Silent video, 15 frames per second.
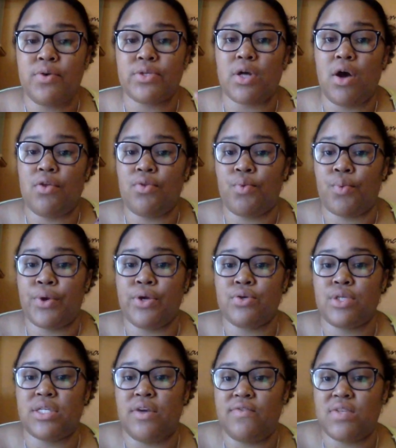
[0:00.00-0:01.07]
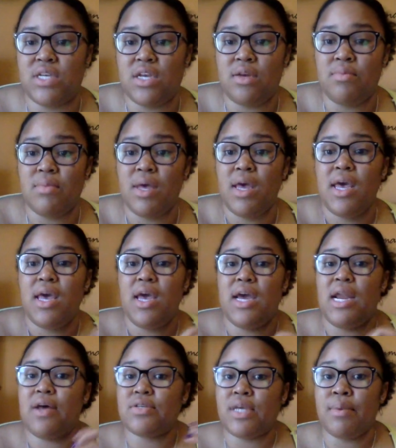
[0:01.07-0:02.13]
It's called the Real Self Team, and I was